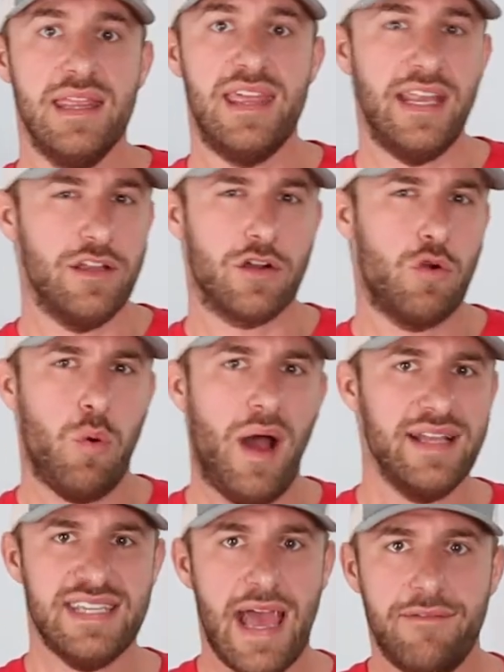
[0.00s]
then your
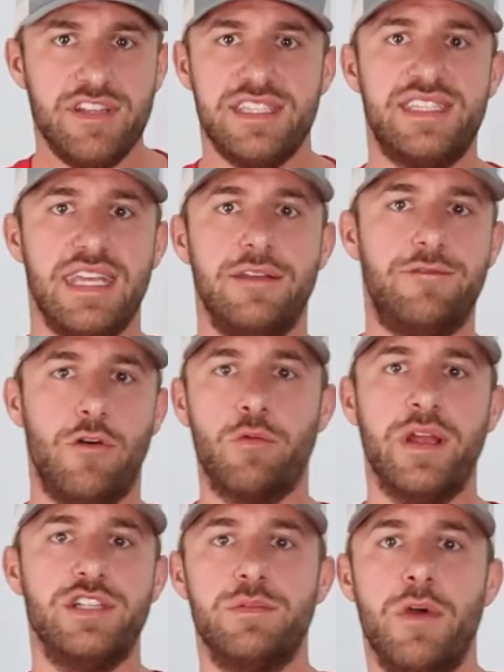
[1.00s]
quads haven't seen full
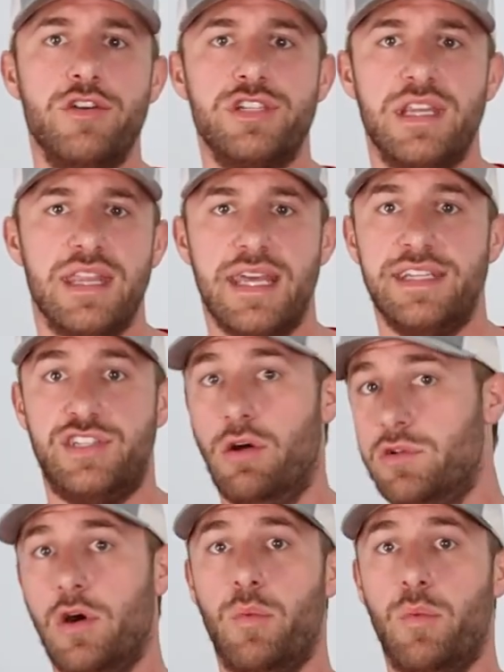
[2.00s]
range of motion and they don't know